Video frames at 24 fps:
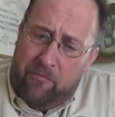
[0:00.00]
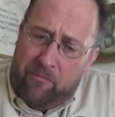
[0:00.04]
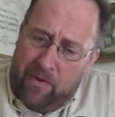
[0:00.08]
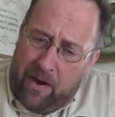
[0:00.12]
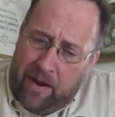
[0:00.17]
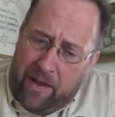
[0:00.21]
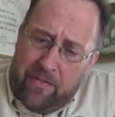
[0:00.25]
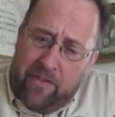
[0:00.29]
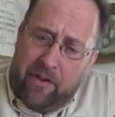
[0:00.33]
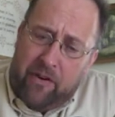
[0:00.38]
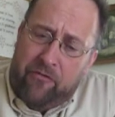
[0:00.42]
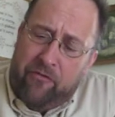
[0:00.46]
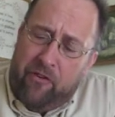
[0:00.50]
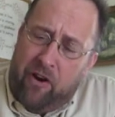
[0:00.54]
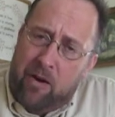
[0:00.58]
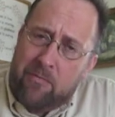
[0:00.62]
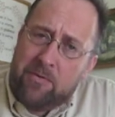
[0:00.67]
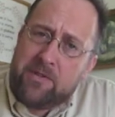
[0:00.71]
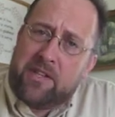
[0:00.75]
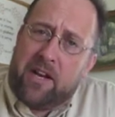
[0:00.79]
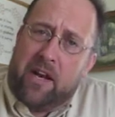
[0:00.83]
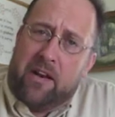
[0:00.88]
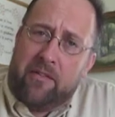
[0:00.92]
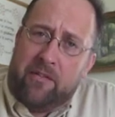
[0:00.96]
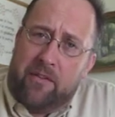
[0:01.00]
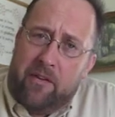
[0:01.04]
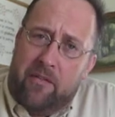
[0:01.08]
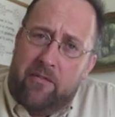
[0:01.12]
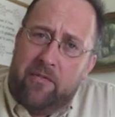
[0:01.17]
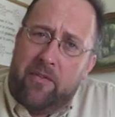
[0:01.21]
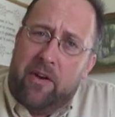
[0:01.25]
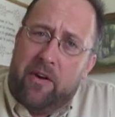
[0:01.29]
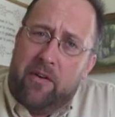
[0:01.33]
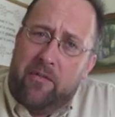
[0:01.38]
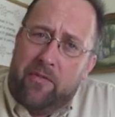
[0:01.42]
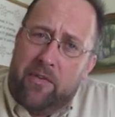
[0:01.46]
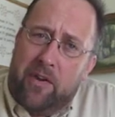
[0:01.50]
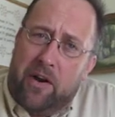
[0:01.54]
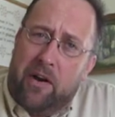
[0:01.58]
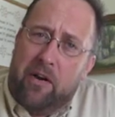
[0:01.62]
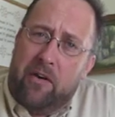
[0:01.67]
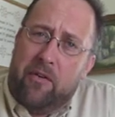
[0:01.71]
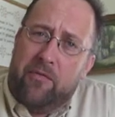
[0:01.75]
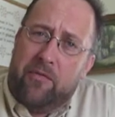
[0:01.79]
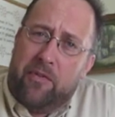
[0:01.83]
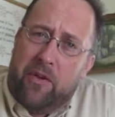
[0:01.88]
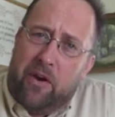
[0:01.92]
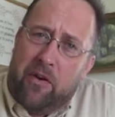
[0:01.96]
they're farmsteading.
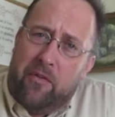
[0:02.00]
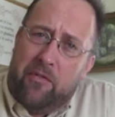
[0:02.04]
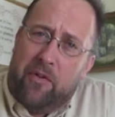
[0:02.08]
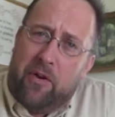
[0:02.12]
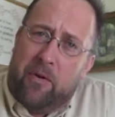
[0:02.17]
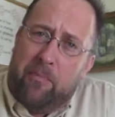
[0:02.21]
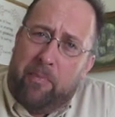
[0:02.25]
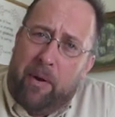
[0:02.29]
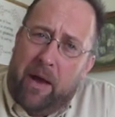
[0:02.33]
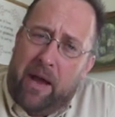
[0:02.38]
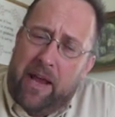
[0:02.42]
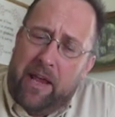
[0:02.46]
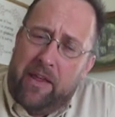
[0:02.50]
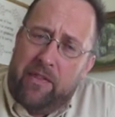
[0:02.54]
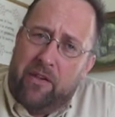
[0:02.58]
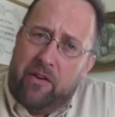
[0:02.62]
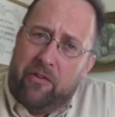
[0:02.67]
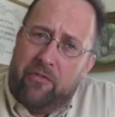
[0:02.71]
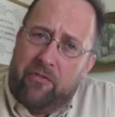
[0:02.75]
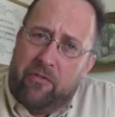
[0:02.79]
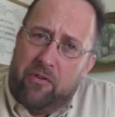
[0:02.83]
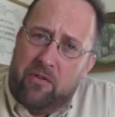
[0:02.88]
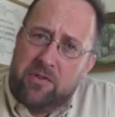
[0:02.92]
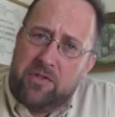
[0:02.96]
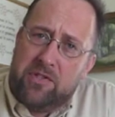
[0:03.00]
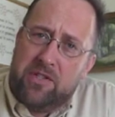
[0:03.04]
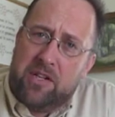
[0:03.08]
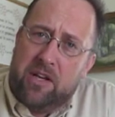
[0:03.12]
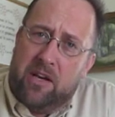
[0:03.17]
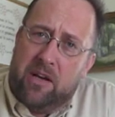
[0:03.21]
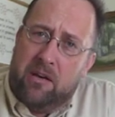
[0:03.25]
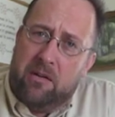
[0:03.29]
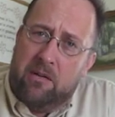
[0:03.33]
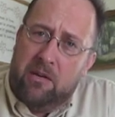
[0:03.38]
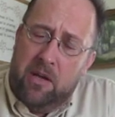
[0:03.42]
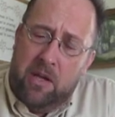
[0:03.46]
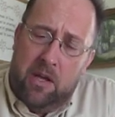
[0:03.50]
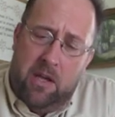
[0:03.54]
They're buying their first small